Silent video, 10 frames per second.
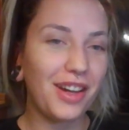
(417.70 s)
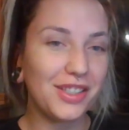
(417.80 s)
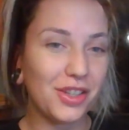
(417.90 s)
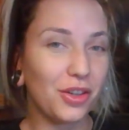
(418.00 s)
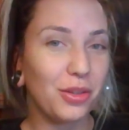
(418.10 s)
I
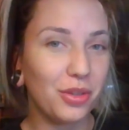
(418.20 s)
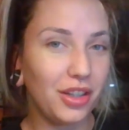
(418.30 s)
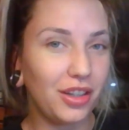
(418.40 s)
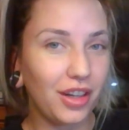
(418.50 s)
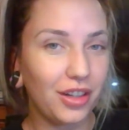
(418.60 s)
suck at
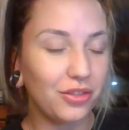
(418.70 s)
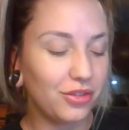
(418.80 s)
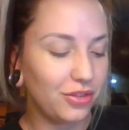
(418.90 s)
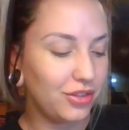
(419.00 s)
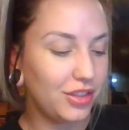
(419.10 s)
reading. I have
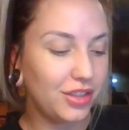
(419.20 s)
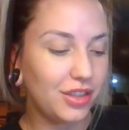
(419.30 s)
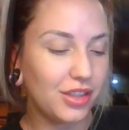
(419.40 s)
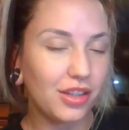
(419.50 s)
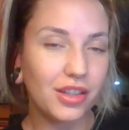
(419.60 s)

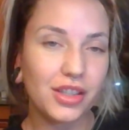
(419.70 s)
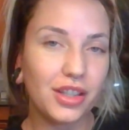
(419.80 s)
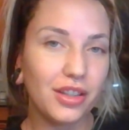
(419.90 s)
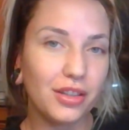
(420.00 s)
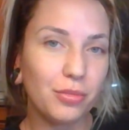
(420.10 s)

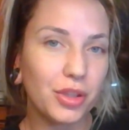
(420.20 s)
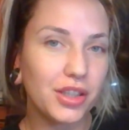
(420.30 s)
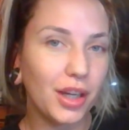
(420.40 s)
dyslexia, but it's